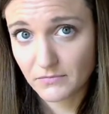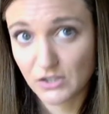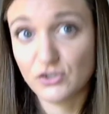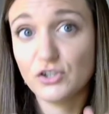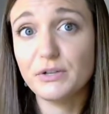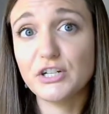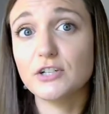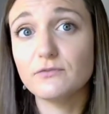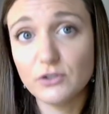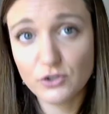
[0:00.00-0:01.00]
The generation
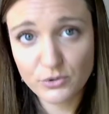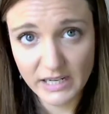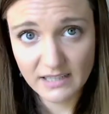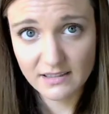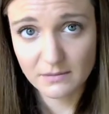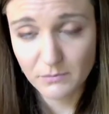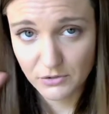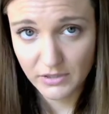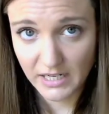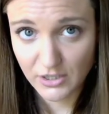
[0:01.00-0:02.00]
of new traits,
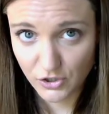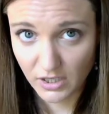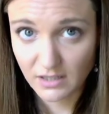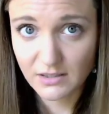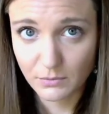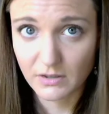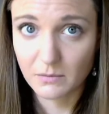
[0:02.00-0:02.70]
mutation is one of